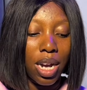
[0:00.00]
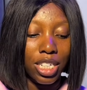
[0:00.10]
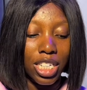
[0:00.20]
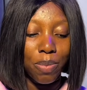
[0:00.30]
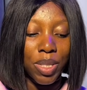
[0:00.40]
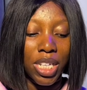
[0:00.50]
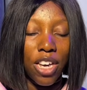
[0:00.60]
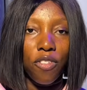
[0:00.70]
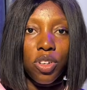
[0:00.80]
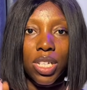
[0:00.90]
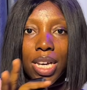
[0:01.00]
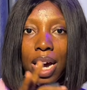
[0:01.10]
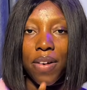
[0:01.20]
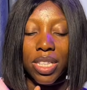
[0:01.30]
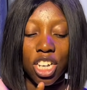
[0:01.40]
ChatGPT gave us a
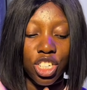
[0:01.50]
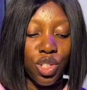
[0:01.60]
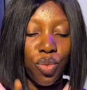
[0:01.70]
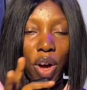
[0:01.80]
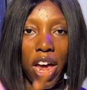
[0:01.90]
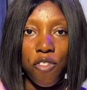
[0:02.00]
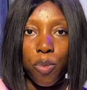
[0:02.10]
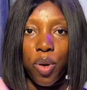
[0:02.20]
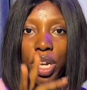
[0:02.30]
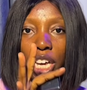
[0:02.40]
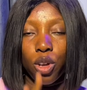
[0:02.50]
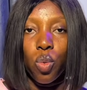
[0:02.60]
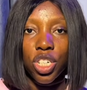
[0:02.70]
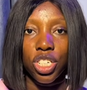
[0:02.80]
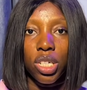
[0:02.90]
character sheet for everybody
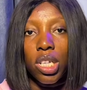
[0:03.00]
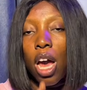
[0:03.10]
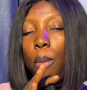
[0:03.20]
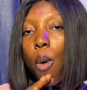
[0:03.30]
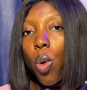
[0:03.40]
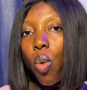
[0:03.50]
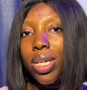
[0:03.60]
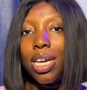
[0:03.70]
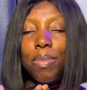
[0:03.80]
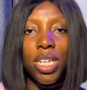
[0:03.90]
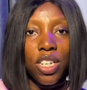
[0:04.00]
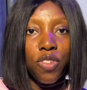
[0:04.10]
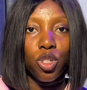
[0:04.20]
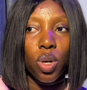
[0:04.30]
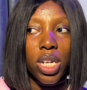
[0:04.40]
in one sheet, but we want them
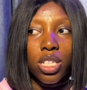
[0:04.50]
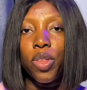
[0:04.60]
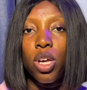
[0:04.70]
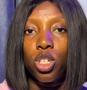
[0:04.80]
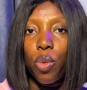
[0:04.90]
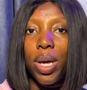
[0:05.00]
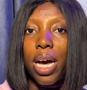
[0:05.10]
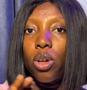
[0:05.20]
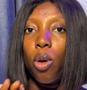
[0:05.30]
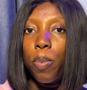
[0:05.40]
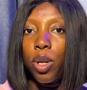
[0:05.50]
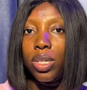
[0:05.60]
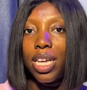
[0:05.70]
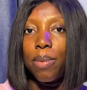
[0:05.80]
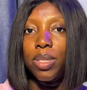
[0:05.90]
individually so we can upload them